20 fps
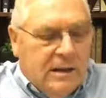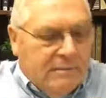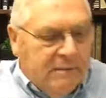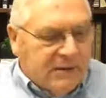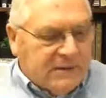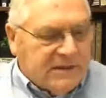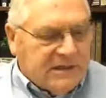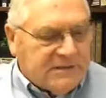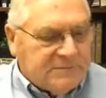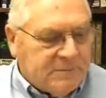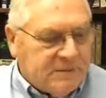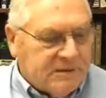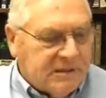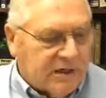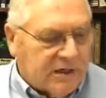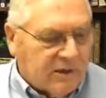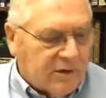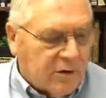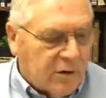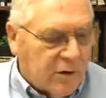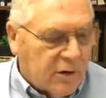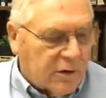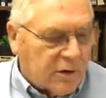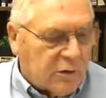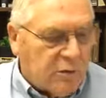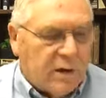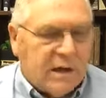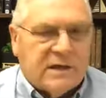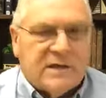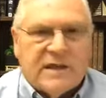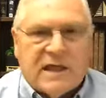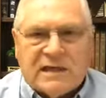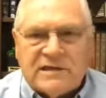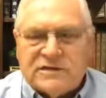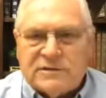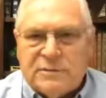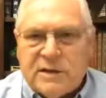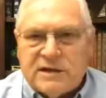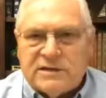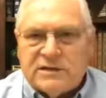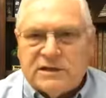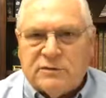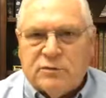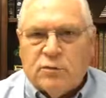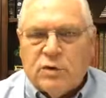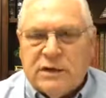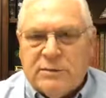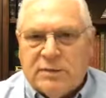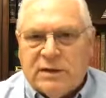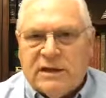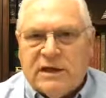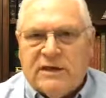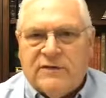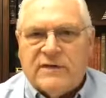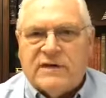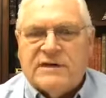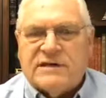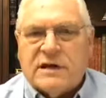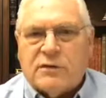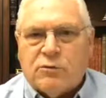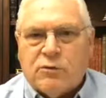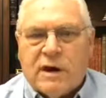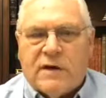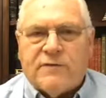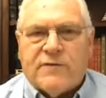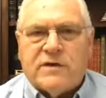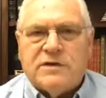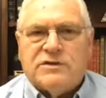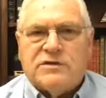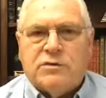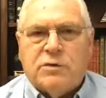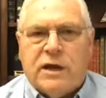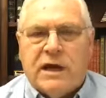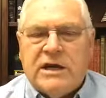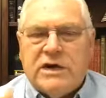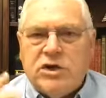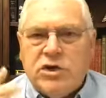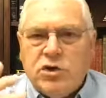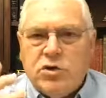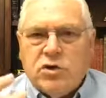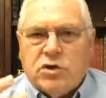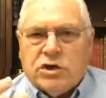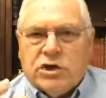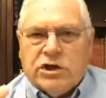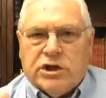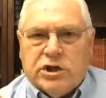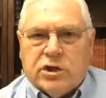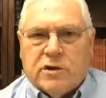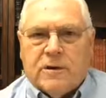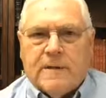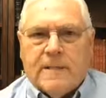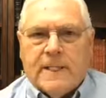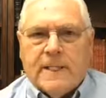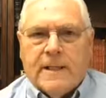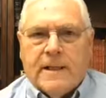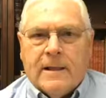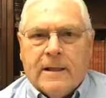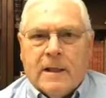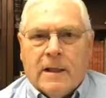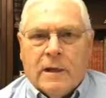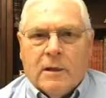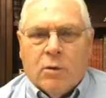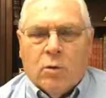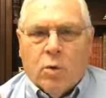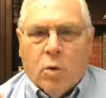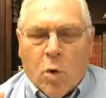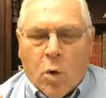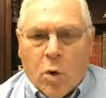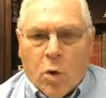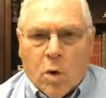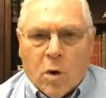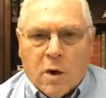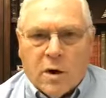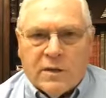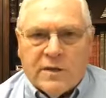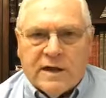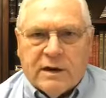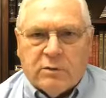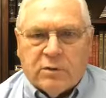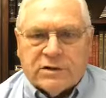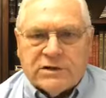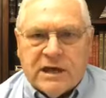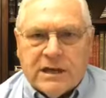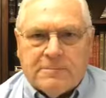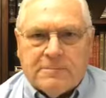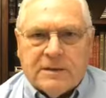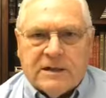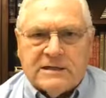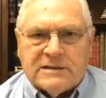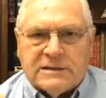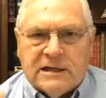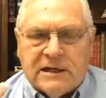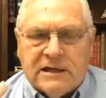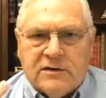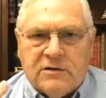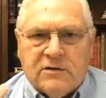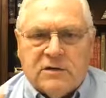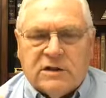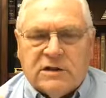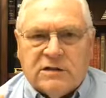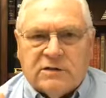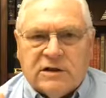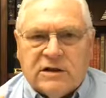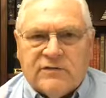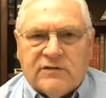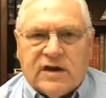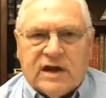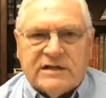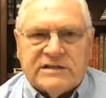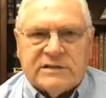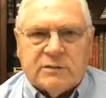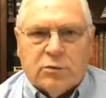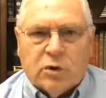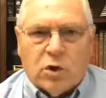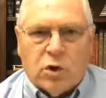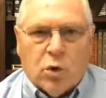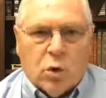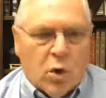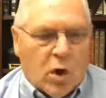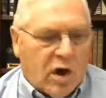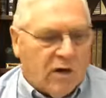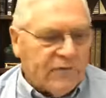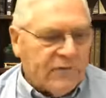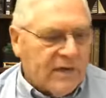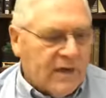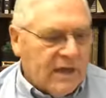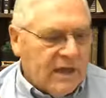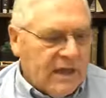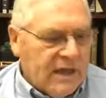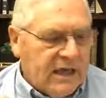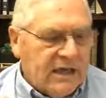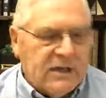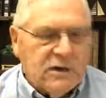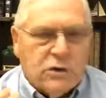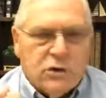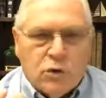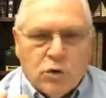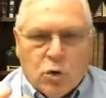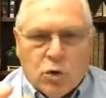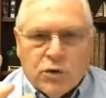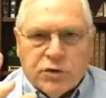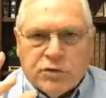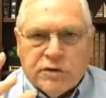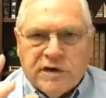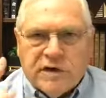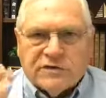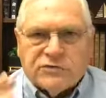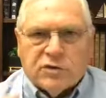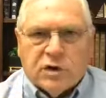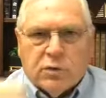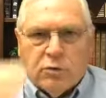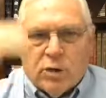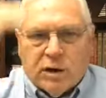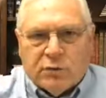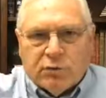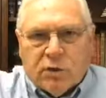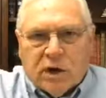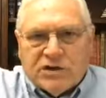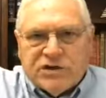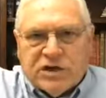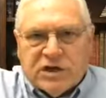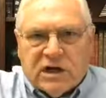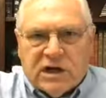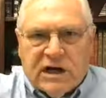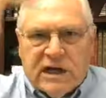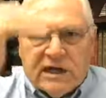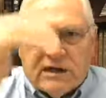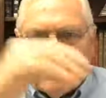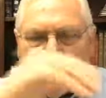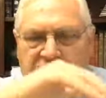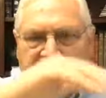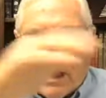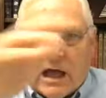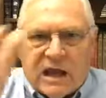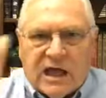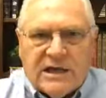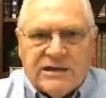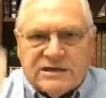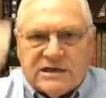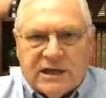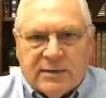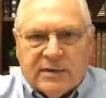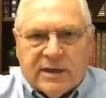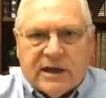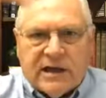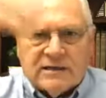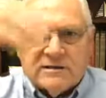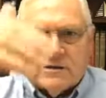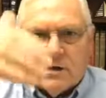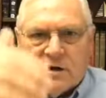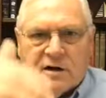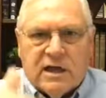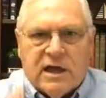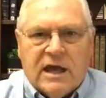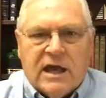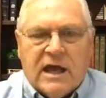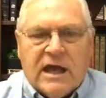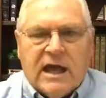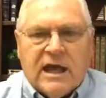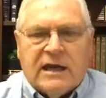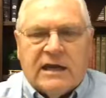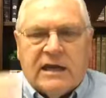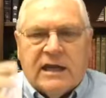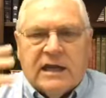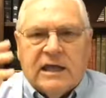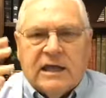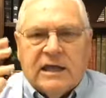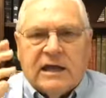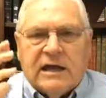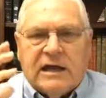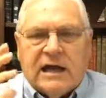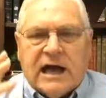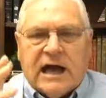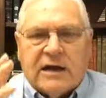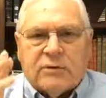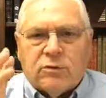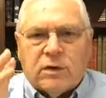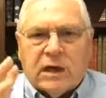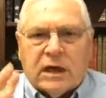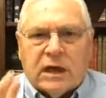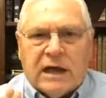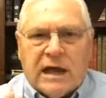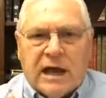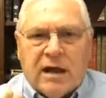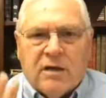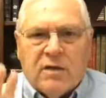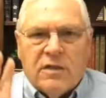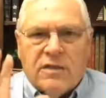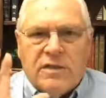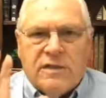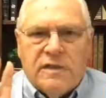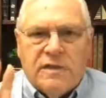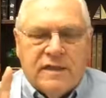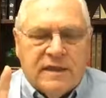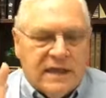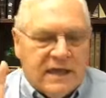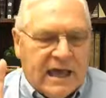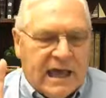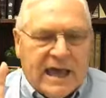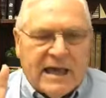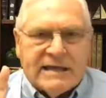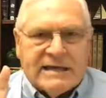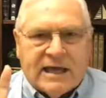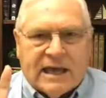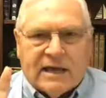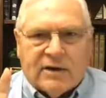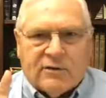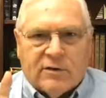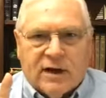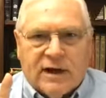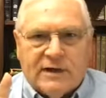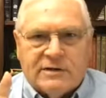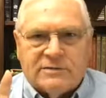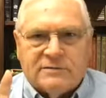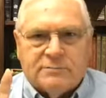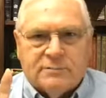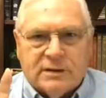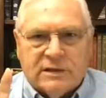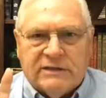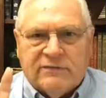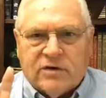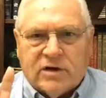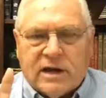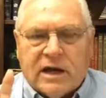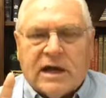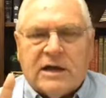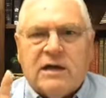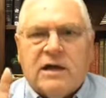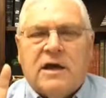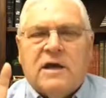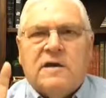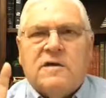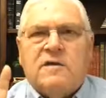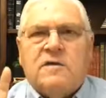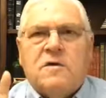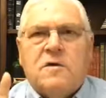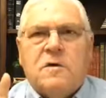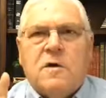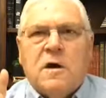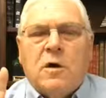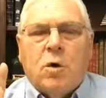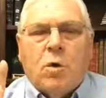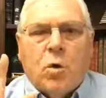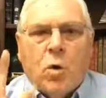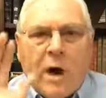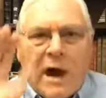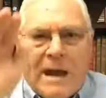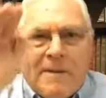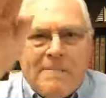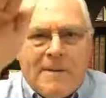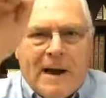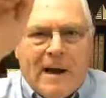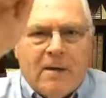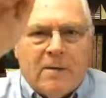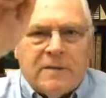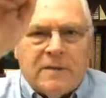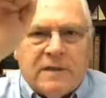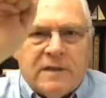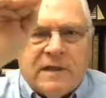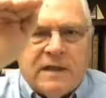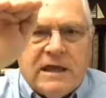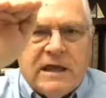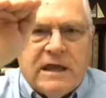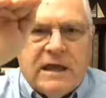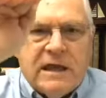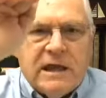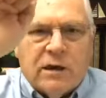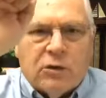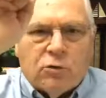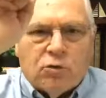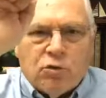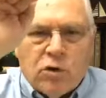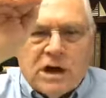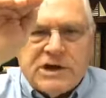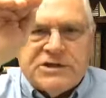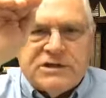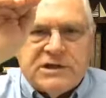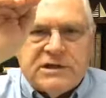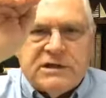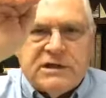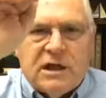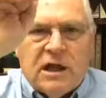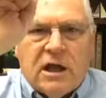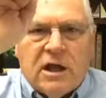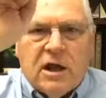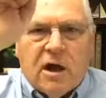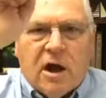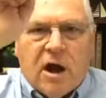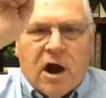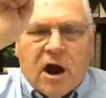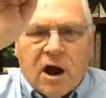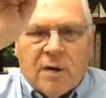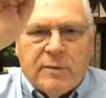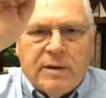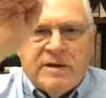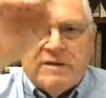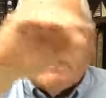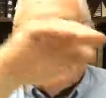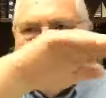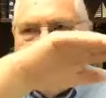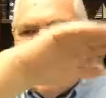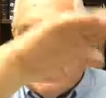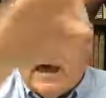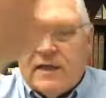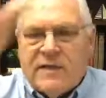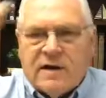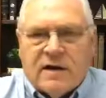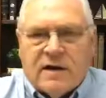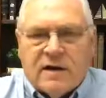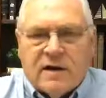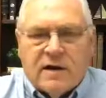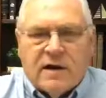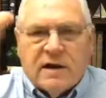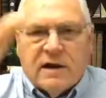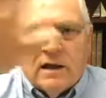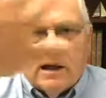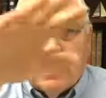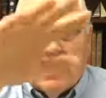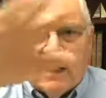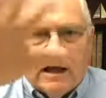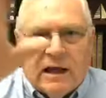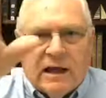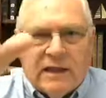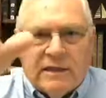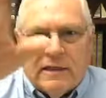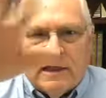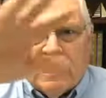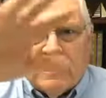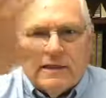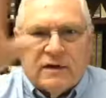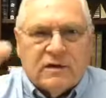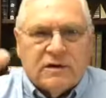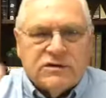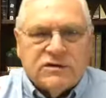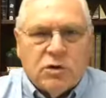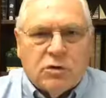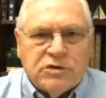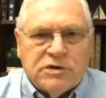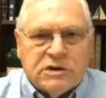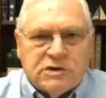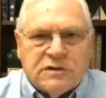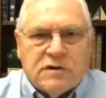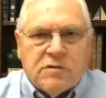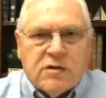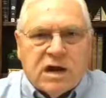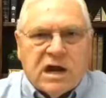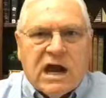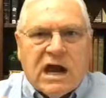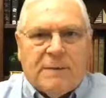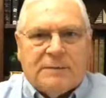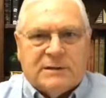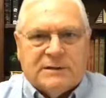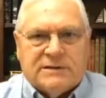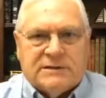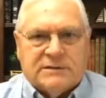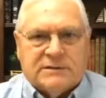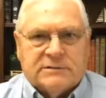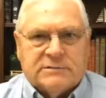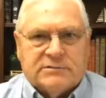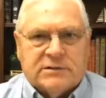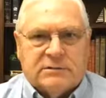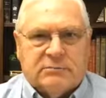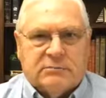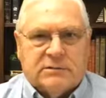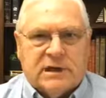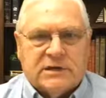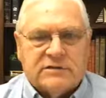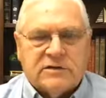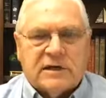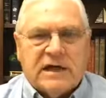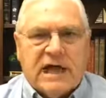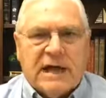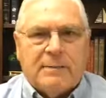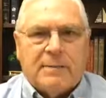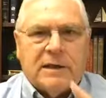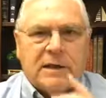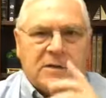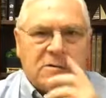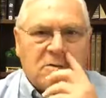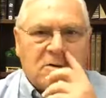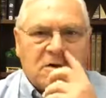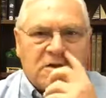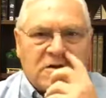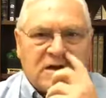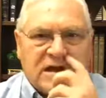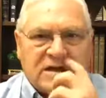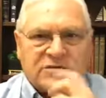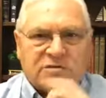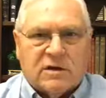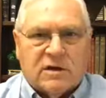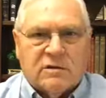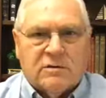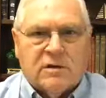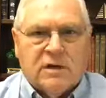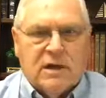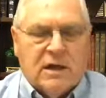but this particular earthquake that's mentioned, we believe, is a reference to a nuclear war that will take place, a nuclear device that will go off in northern Israel when Russia and her allies come against her, and God will allow the Antichrist, believe it or not, to wipe out the Russian armies and their associates, their accomplices. See, that's going to happen in northern Israel.